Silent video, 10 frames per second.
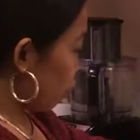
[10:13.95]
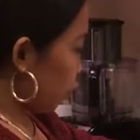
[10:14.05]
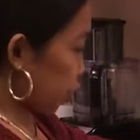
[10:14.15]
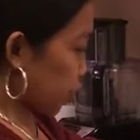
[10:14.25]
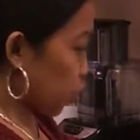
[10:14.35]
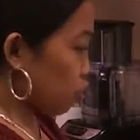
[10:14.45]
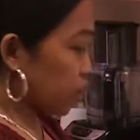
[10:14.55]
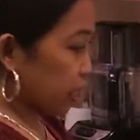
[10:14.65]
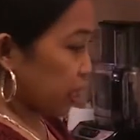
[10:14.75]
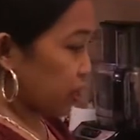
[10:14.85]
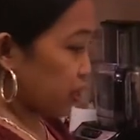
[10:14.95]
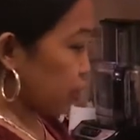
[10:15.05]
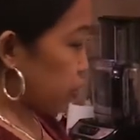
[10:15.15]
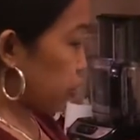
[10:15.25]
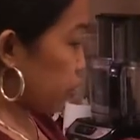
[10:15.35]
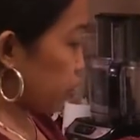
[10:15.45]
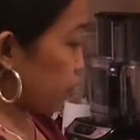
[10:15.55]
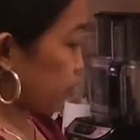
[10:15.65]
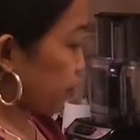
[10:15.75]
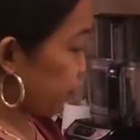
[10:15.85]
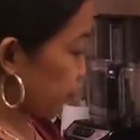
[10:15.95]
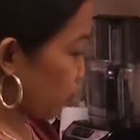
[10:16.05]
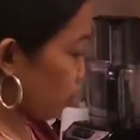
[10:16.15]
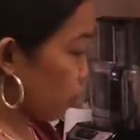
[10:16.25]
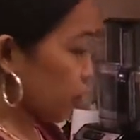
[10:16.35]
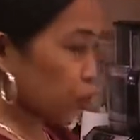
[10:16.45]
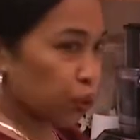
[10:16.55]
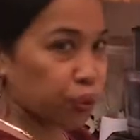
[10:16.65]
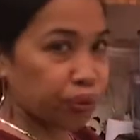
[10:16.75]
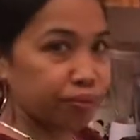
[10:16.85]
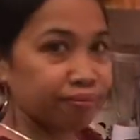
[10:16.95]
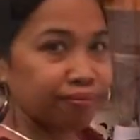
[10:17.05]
for the suman, guys, for rolling soon.